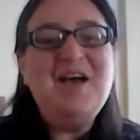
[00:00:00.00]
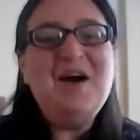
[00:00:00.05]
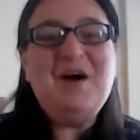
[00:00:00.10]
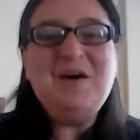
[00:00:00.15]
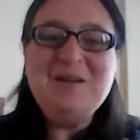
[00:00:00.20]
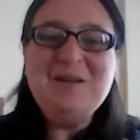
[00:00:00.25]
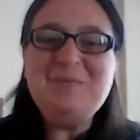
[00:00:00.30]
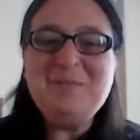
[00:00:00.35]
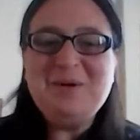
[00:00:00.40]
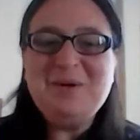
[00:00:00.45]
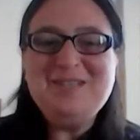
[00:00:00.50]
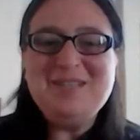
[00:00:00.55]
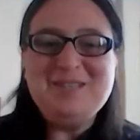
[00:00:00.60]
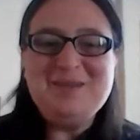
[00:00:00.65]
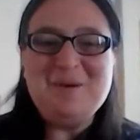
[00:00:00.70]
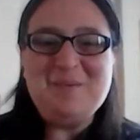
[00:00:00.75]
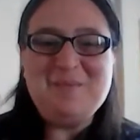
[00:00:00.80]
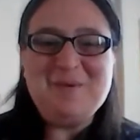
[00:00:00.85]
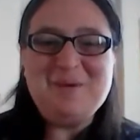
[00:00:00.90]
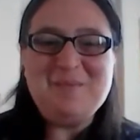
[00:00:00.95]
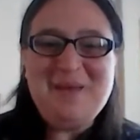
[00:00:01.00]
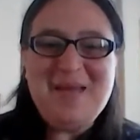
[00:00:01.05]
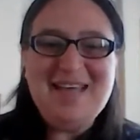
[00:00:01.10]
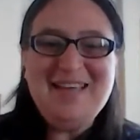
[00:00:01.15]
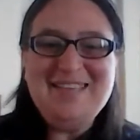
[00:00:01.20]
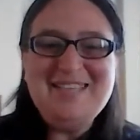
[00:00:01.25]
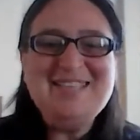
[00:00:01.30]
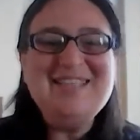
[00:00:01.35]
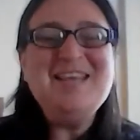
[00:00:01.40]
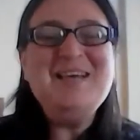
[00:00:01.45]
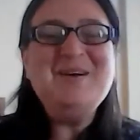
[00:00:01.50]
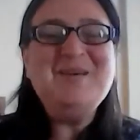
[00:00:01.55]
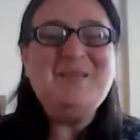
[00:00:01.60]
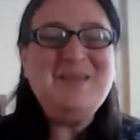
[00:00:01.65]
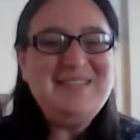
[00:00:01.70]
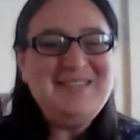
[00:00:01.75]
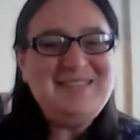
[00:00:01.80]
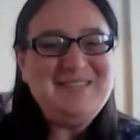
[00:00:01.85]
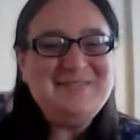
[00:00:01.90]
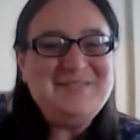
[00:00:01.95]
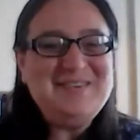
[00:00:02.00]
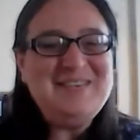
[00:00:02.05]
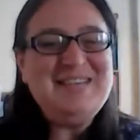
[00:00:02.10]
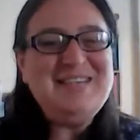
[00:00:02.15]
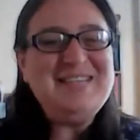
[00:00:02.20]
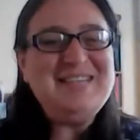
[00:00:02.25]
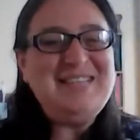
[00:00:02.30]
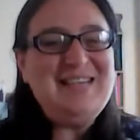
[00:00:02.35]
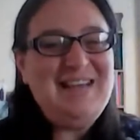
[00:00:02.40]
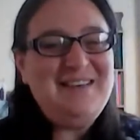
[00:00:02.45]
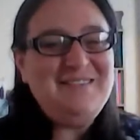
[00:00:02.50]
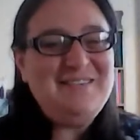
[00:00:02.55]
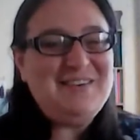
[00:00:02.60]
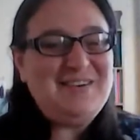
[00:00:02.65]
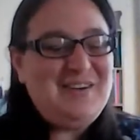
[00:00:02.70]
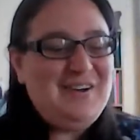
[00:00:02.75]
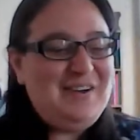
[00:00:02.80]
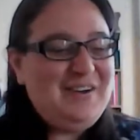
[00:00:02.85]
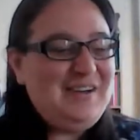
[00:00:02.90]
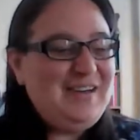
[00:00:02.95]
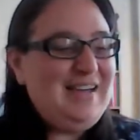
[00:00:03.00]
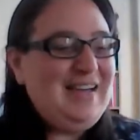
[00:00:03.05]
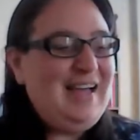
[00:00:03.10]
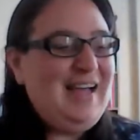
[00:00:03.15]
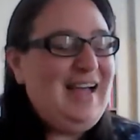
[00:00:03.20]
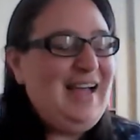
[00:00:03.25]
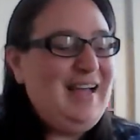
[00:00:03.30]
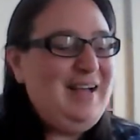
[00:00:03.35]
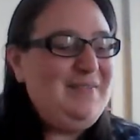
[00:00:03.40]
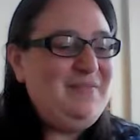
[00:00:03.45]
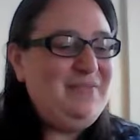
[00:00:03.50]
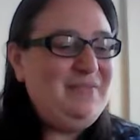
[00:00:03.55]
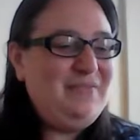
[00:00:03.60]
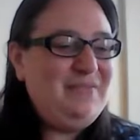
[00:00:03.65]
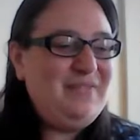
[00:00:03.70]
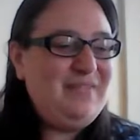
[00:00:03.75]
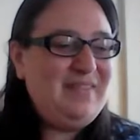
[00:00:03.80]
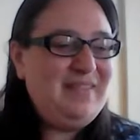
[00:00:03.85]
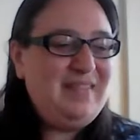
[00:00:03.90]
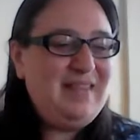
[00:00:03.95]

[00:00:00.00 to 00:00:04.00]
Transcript: on the Project Opera page, Wednesday mornings, 11 o'clock, I